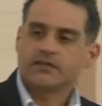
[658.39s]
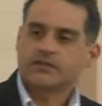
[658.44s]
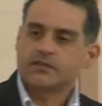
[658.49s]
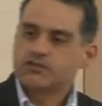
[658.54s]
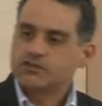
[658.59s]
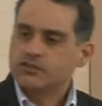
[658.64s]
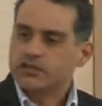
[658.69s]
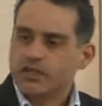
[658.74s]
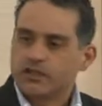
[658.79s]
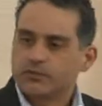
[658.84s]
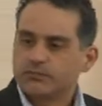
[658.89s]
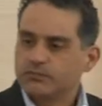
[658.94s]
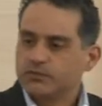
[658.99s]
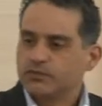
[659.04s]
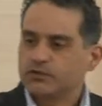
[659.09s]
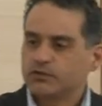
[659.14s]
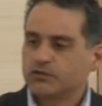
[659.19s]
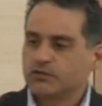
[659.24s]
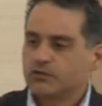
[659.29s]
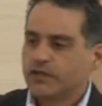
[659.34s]
that you can
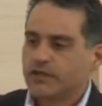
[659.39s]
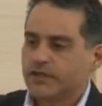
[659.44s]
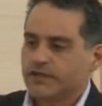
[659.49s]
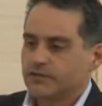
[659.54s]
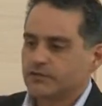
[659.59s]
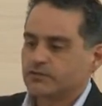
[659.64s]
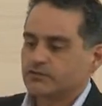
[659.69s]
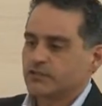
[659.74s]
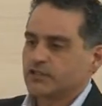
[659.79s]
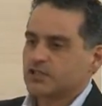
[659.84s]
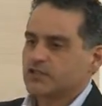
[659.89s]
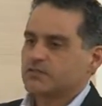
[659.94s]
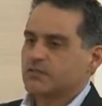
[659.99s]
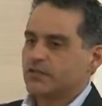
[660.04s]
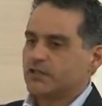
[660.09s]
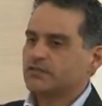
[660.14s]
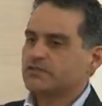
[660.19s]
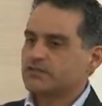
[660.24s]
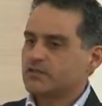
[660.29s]
put together to explain